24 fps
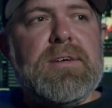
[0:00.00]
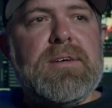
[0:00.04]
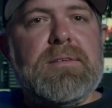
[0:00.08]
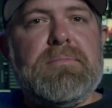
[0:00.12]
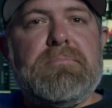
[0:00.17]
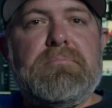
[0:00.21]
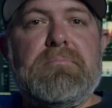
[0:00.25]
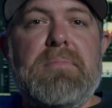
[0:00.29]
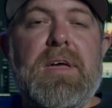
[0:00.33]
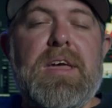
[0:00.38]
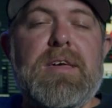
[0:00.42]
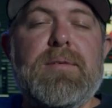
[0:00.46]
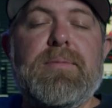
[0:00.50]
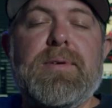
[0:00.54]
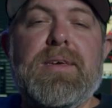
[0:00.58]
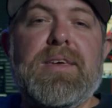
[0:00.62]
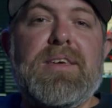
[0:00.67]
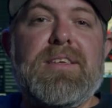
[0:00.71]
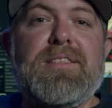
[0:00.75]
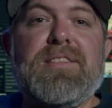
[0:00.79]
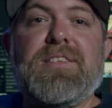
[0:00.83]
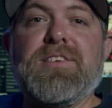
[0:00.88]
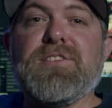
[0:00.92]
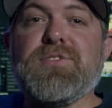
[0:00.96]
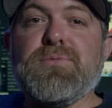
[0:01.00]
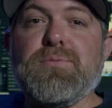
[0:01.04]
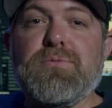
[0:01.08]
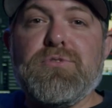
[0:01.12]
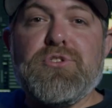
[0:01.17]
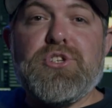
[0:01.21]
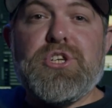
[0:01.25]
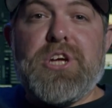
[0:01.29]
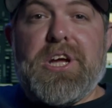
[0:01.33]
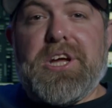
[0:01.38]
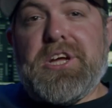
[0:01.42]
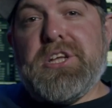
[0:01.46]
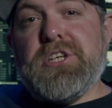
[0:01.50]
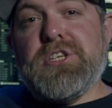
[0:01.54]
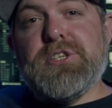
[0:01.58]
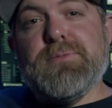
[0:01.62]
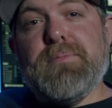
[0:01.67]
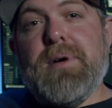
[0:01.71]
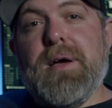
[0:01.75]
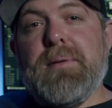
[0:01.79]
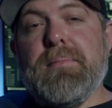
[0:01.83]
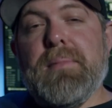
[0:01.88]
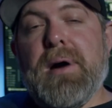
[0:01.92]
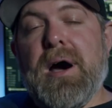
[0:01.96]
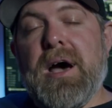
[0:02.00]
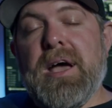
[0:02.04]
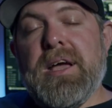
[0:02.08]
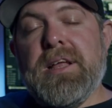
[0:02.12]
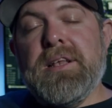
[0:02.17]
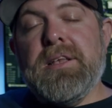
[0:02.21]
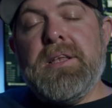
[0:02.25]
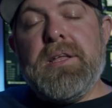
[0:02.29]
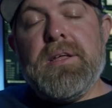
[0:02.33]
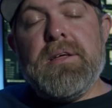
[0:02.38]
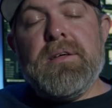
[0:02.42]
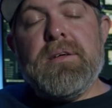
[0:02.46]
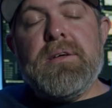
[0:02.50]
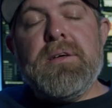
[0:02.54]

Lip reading: Maybe this will change my mind.